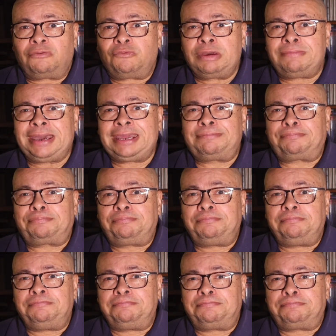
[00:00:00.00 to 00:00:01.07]
We made
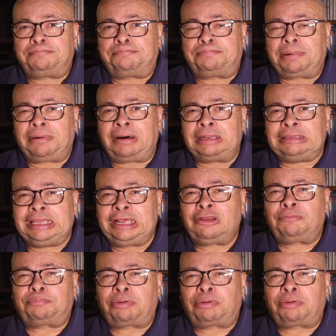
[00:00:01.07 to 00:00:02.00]
a little